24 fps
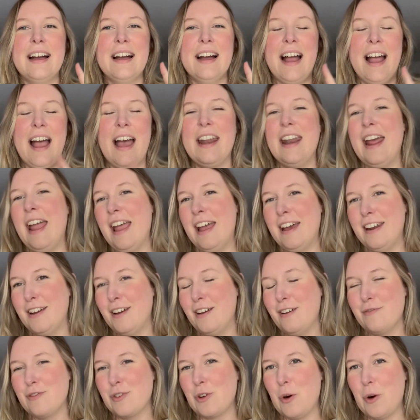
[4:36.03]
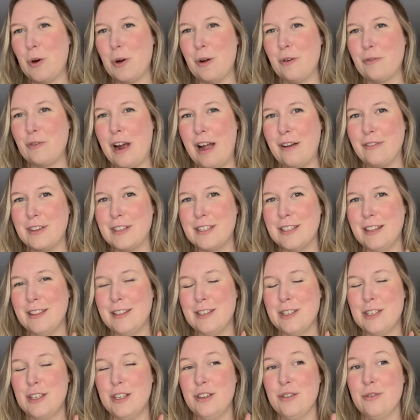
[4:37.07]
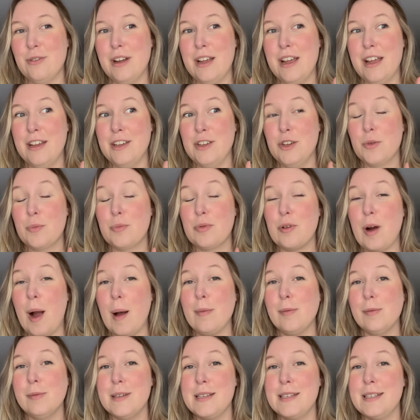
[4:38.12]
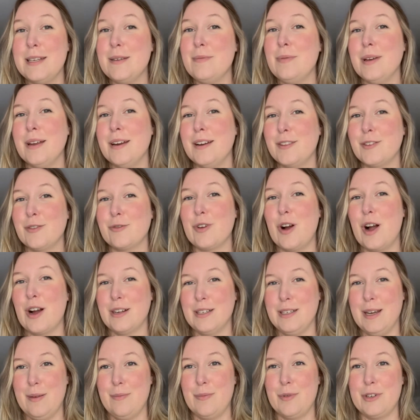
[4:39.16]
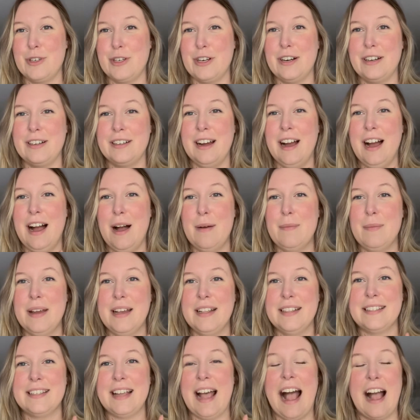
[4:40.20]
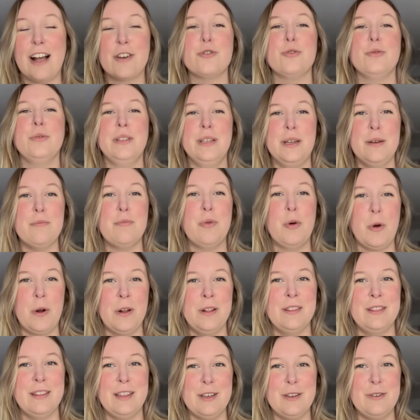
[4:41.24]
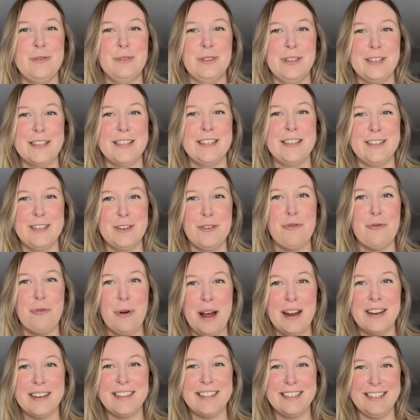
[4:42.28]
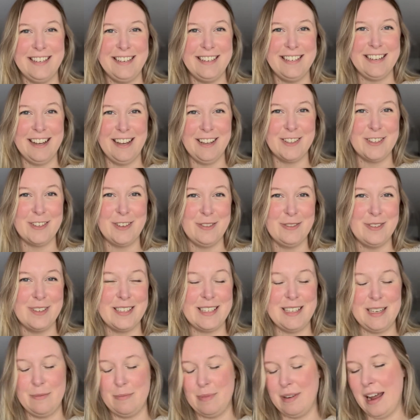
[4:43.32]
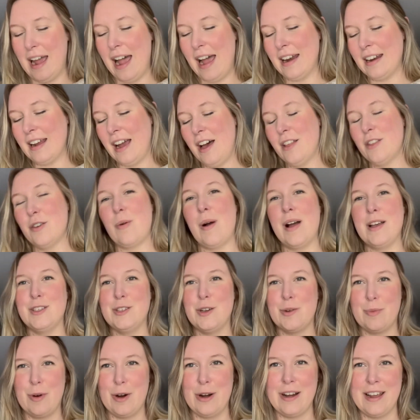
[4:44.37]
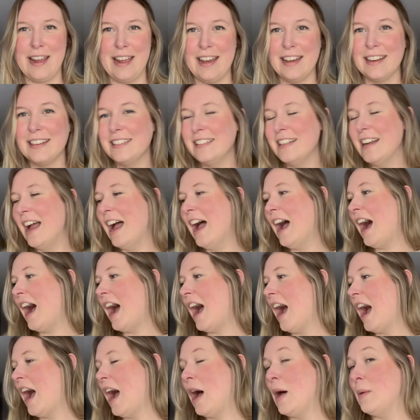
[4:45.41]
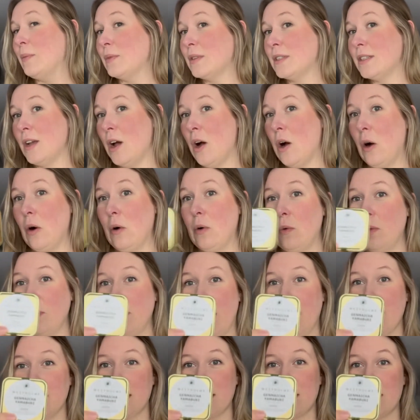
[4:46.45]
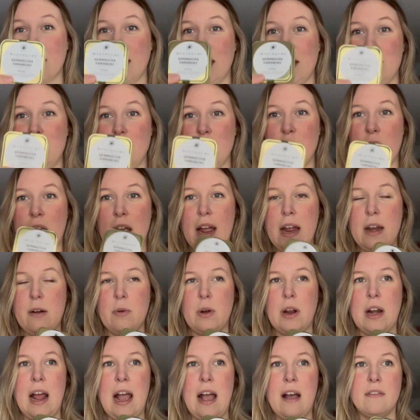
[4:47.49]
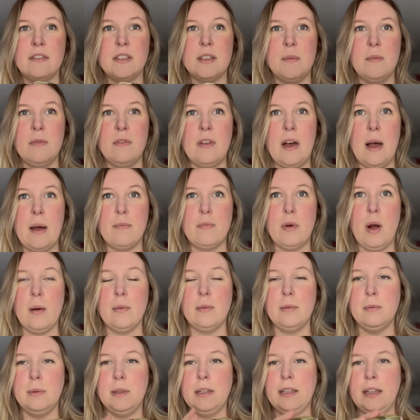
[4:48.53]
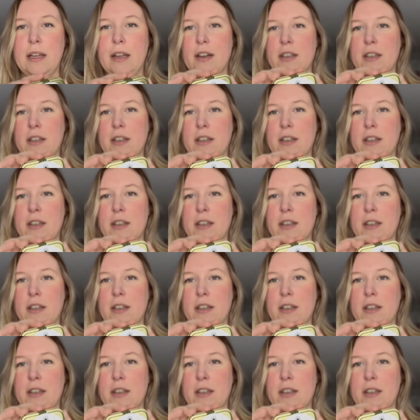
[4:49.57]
and Hannah of the Corner of Craft has said this too, you're probably steeping it at the wrong temperature. It's actually important that you listen to what the tea tells you to steep it at, otherwise you're burning it. So that's gonna be great. We're gonna have some of that probably later